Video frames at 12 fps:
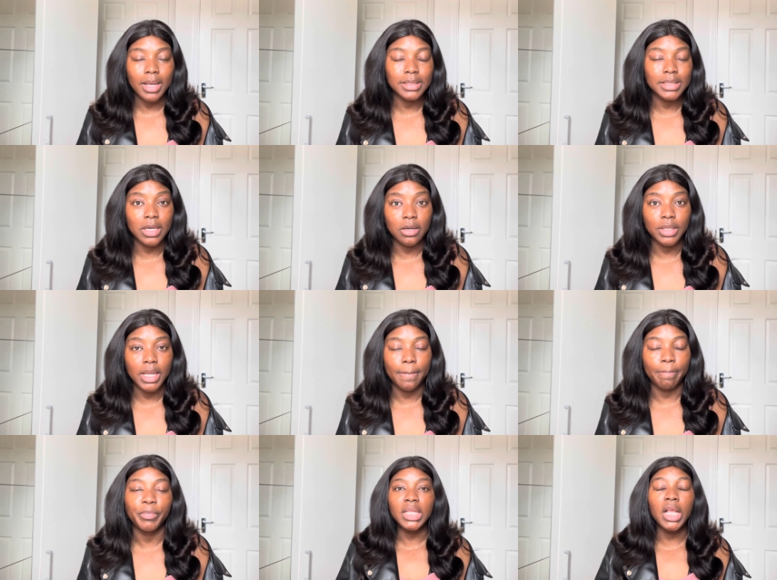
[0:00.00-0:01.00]
tell
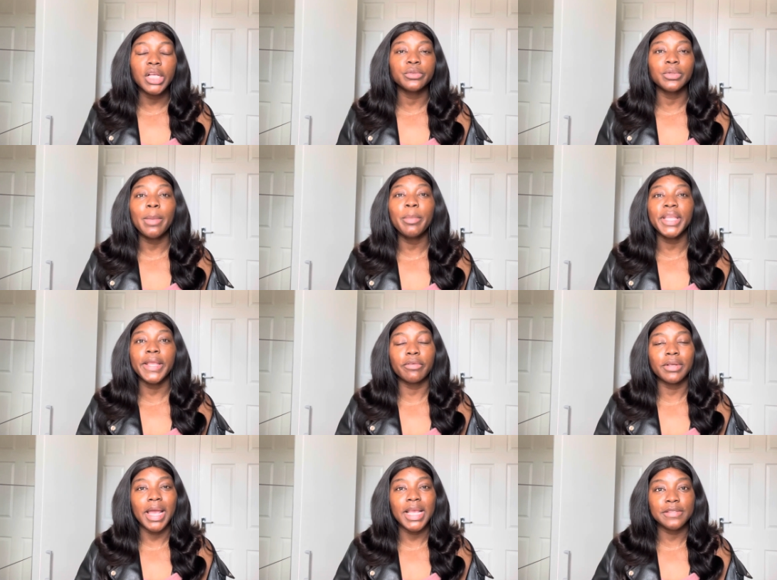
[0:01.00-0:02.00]
them. So let me give you
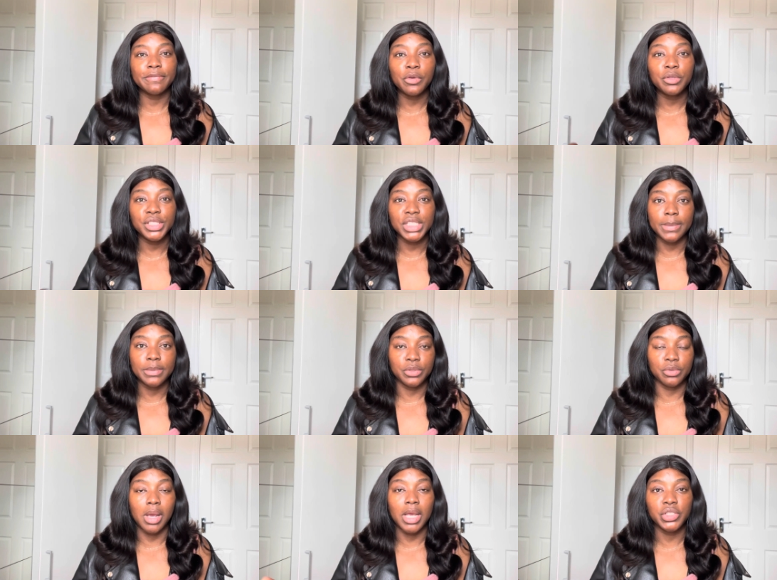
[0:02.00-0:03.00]
guys a few tips
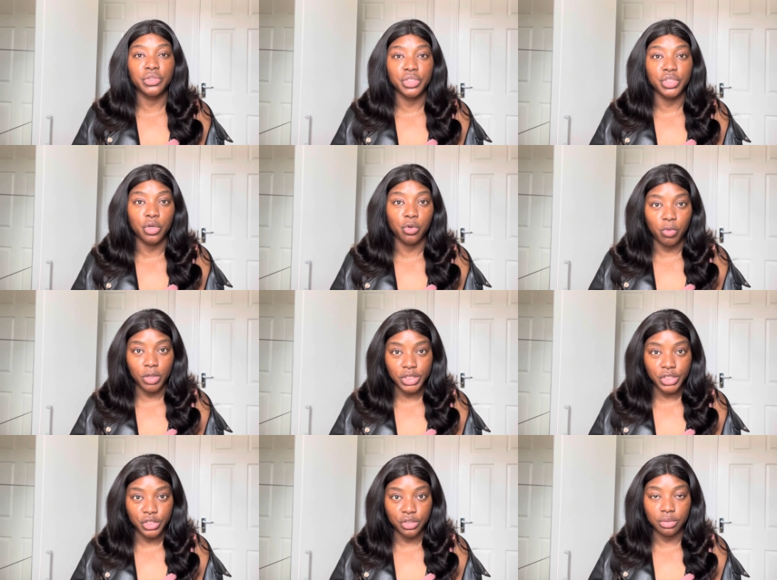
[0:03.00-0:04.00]
to answering your
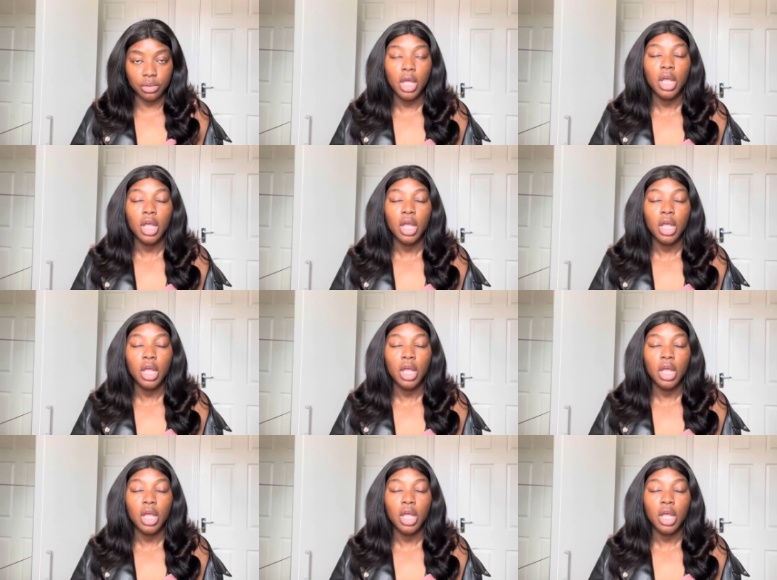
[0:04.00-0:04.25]
question.